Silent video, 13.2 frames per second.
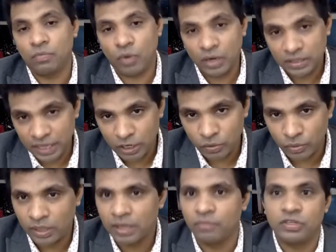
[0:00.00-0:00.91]
what they're
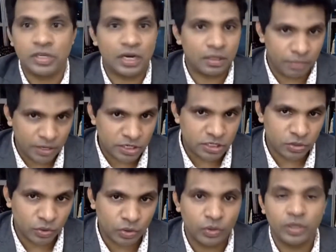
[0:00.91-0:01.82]
doing, which are the pages
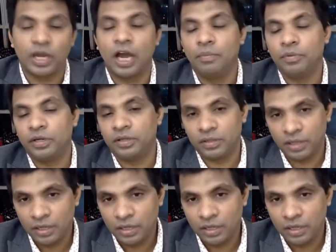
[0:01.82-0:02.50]
they're going, how many